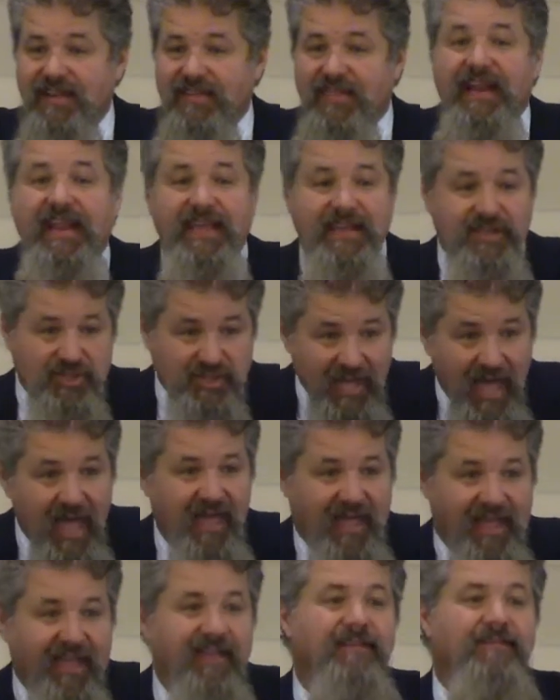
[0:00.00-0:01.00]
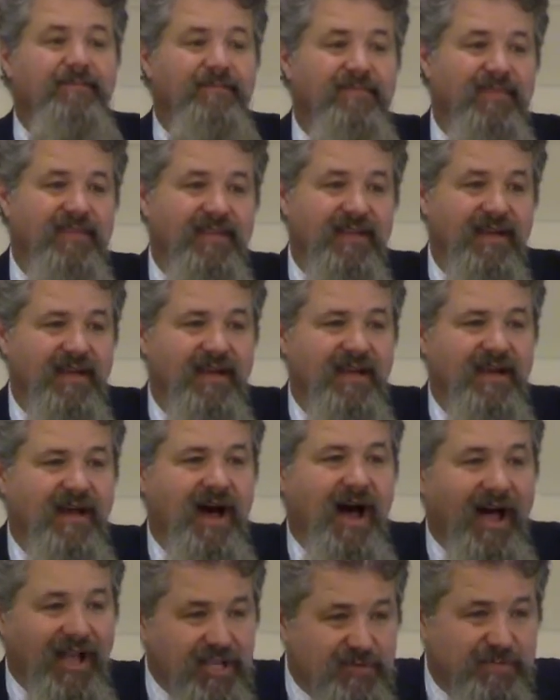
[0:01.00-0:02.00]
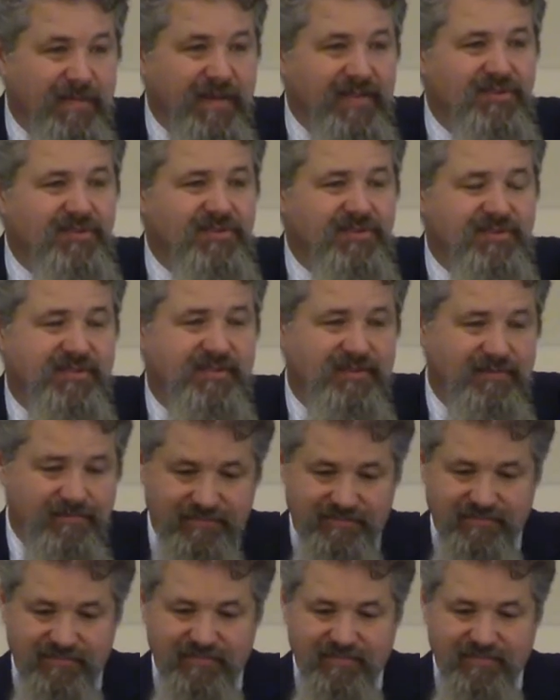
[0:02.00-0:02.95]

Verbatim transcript: that he is saying, Husbands,